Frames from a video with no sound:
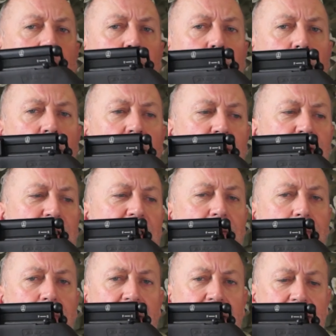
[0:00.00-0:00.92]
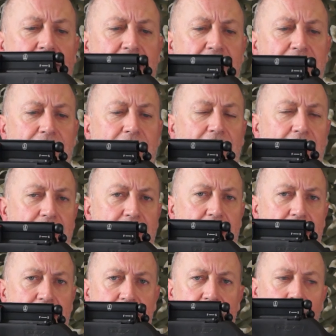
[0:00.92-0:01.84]
but the cheek piece is
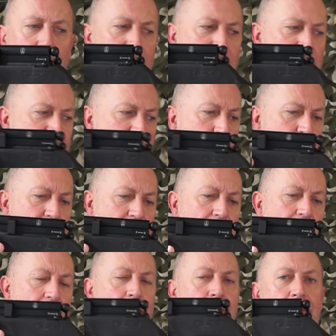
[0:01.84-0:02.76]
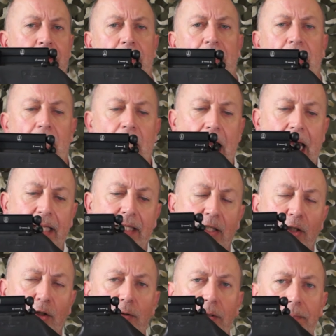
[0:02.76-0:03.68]
fixed, there's no adjustment there.
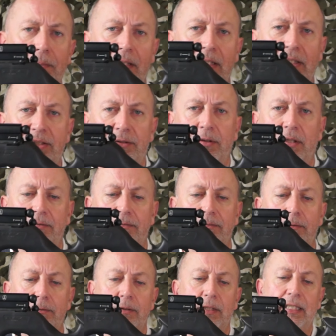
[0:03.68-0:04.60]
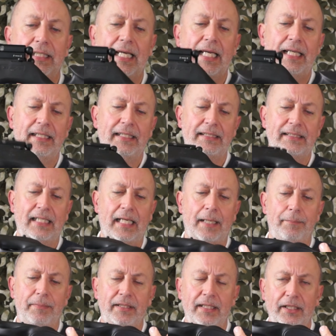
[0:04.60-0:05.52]
And the grip of this rifle again is
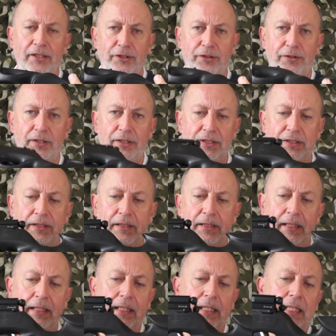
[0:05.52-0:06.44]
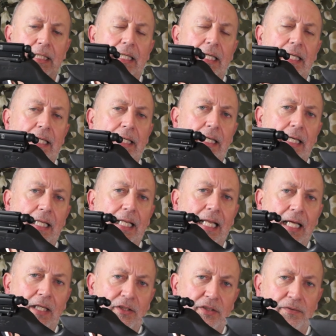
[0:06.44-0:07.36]
ambidextrous. It
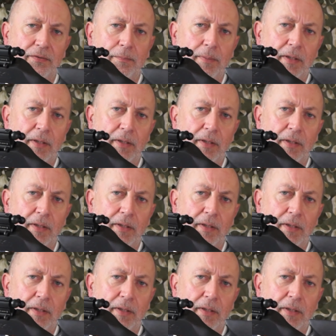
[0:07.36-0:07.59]
allows for